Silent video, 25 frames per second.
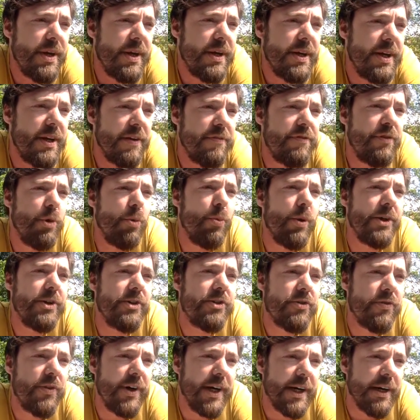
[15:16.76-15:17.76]
give you one
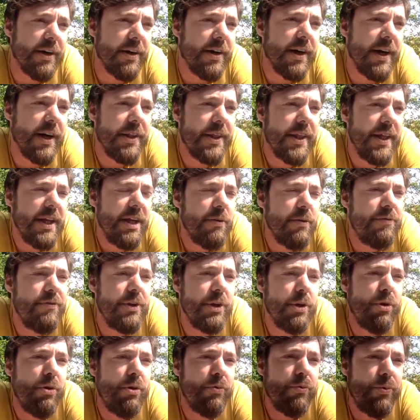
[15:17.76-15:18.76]
trigger. I think if
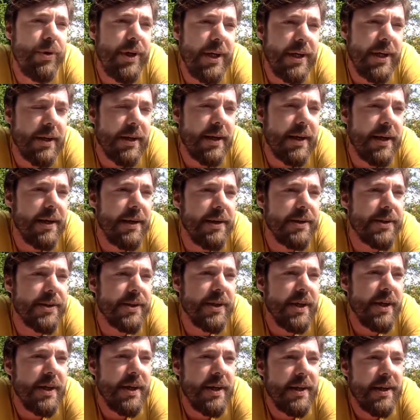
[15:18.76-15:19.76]
we all
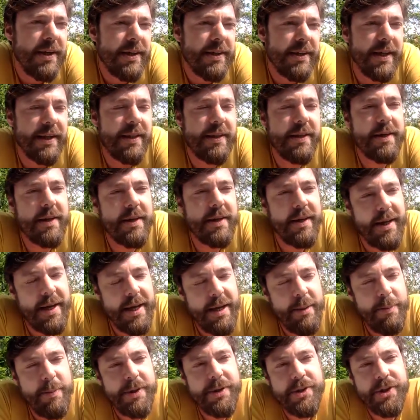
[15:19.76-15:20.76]
realize that
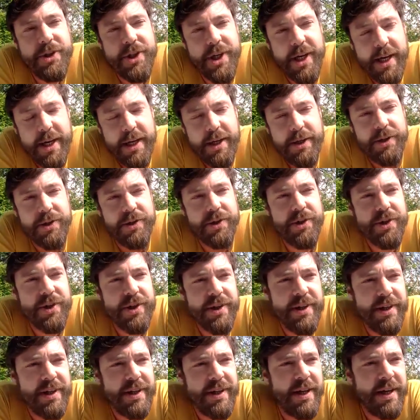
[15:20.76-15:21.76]
climate
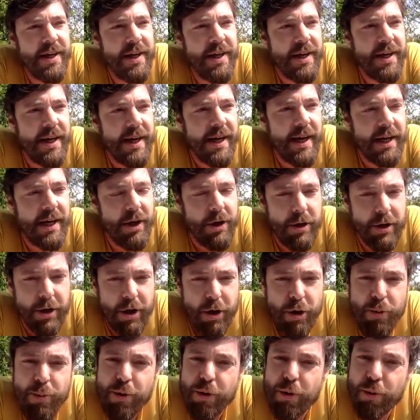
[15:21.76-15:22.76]
change and
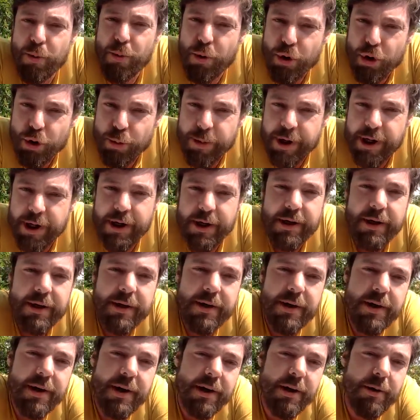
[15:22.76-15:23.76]
global warming
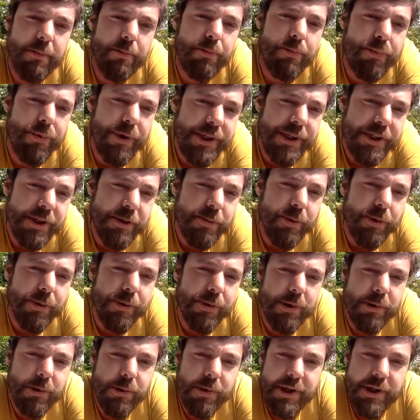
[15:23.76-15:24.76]
are in
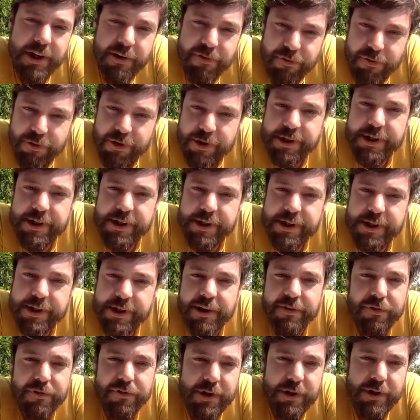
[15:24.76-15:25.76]
principle two different
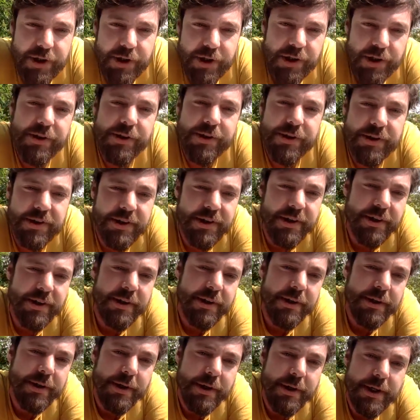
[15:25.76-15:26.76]
definitions,
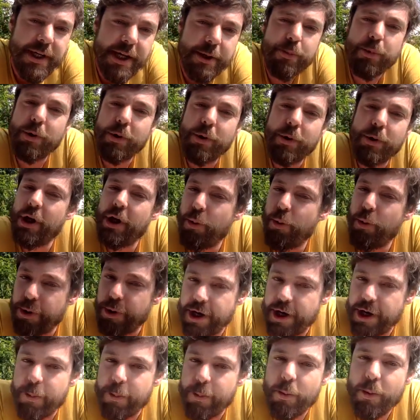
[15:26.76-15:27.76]
that will open
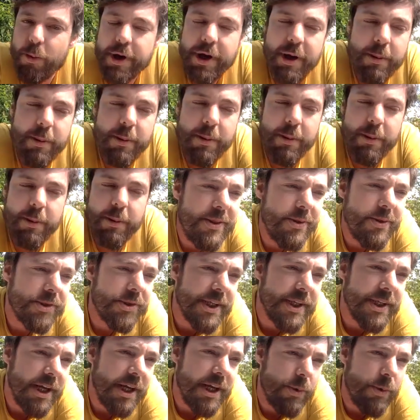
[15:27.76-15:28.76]
up. And what I mean to
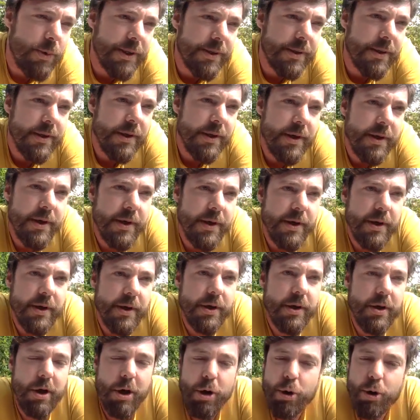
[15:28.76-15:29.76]
say with it,
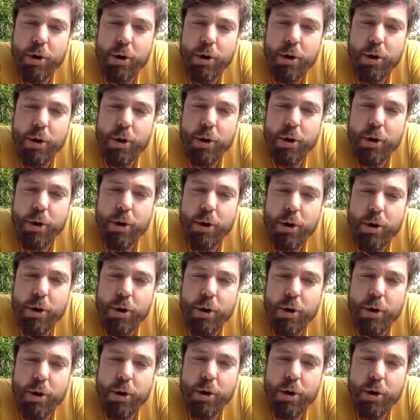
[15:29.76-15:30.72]
global warming